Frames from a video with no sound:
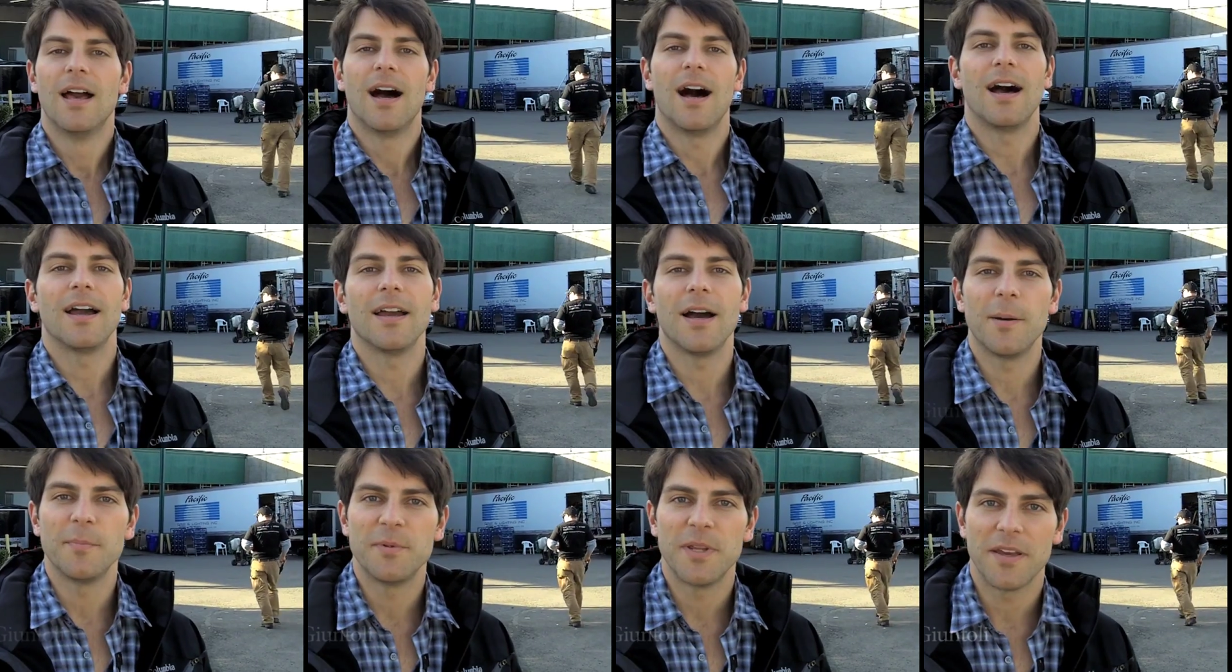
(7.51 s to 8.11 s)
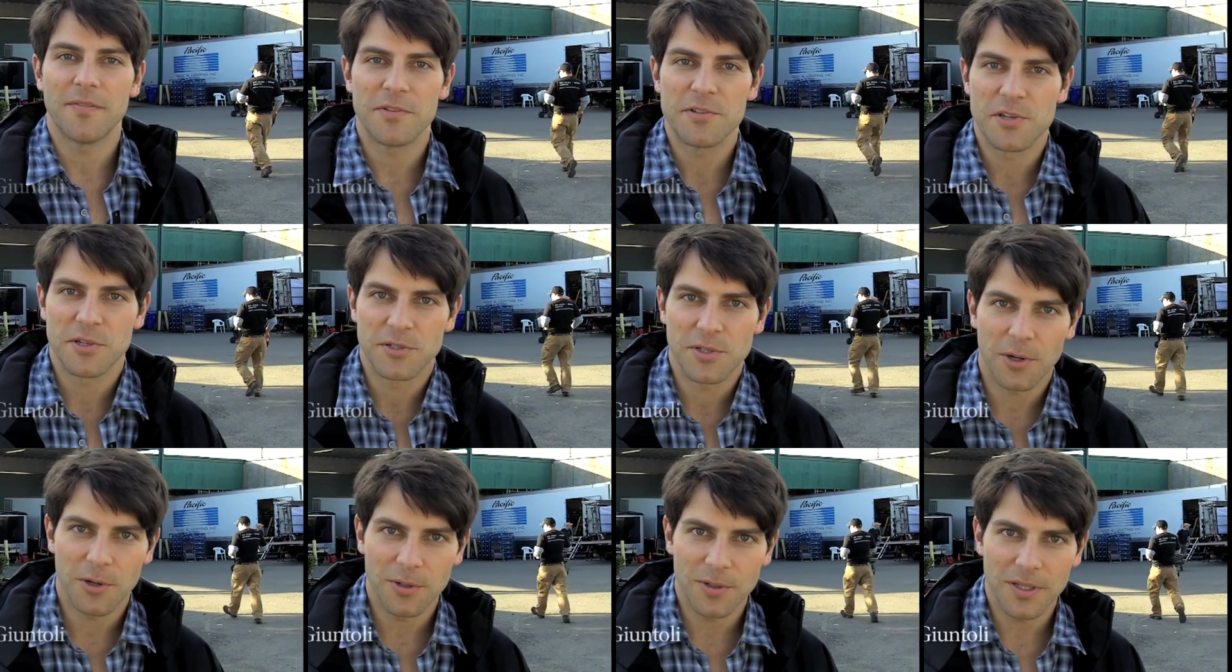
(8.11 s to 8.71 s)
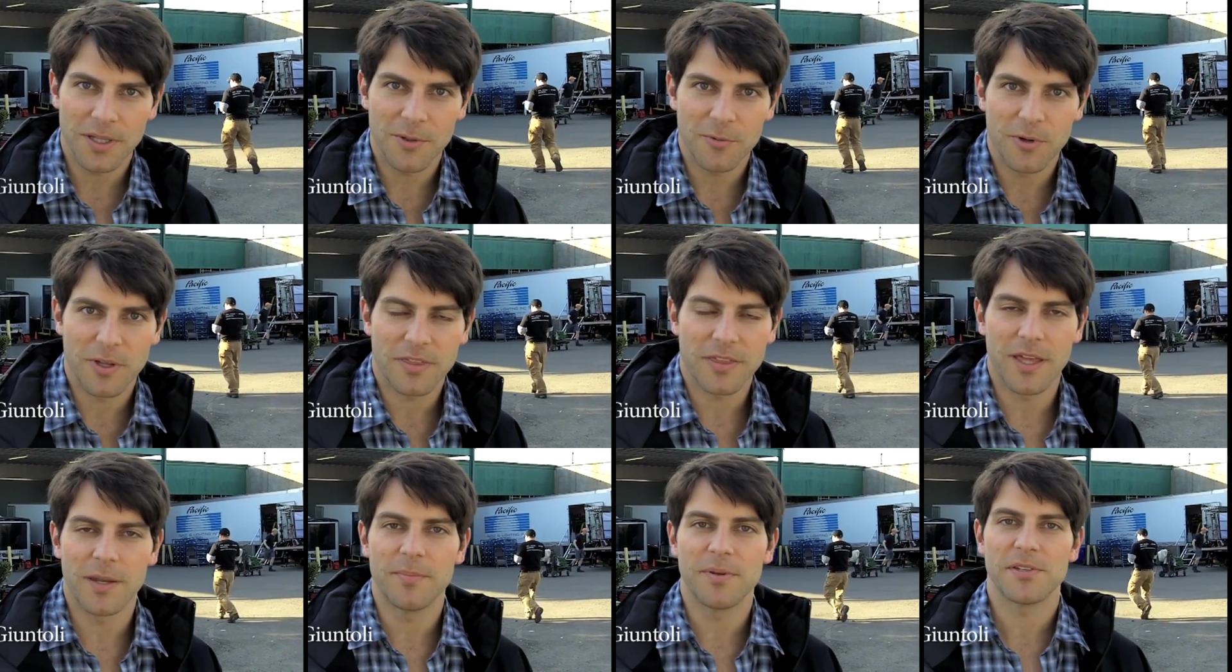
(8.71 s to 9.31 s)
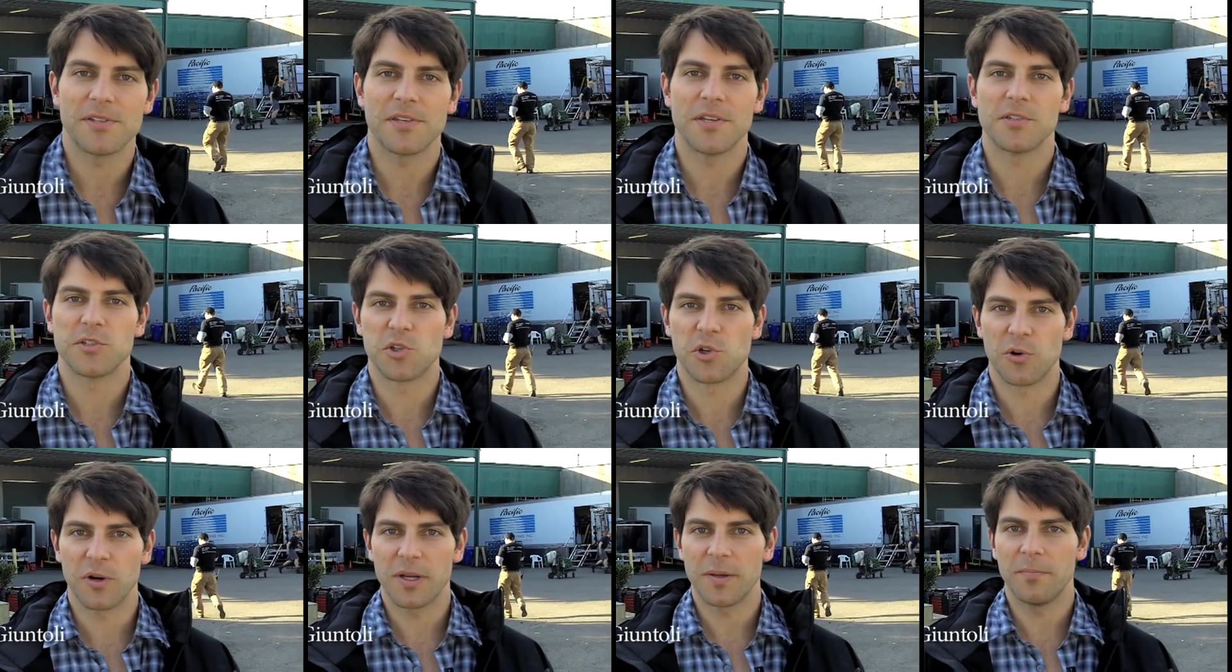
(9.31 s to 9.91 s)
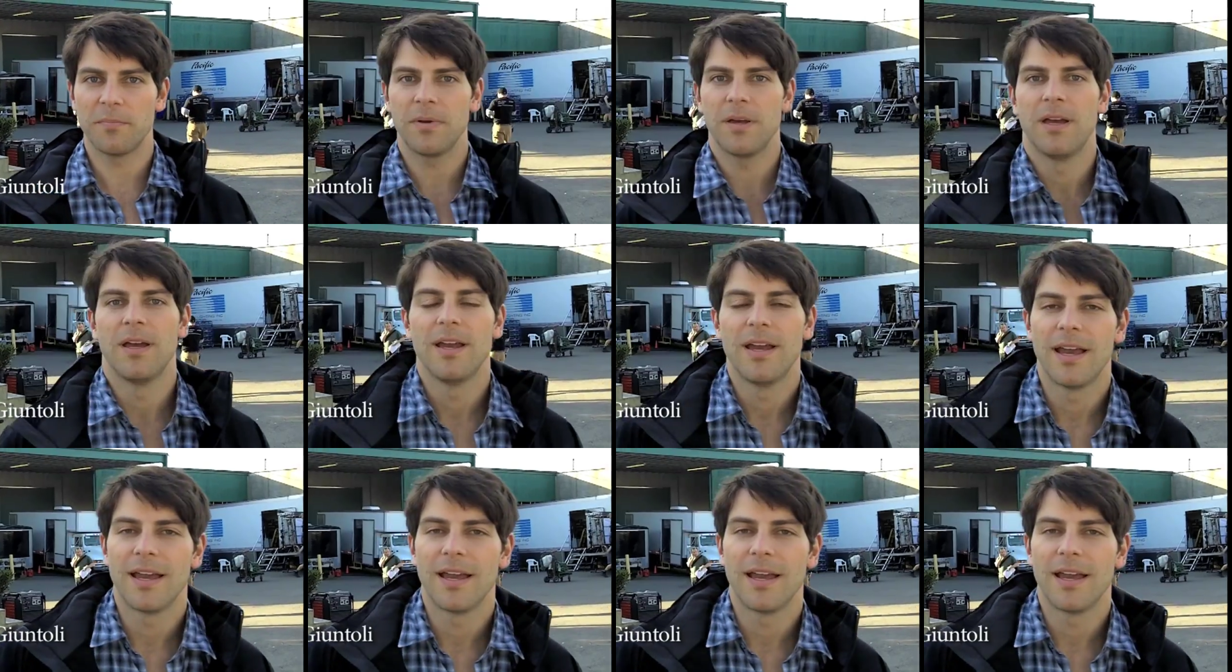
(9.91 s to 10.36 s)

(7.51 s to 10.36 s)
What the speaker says: Hi, I'm David Gentoli with NBC's Grimm,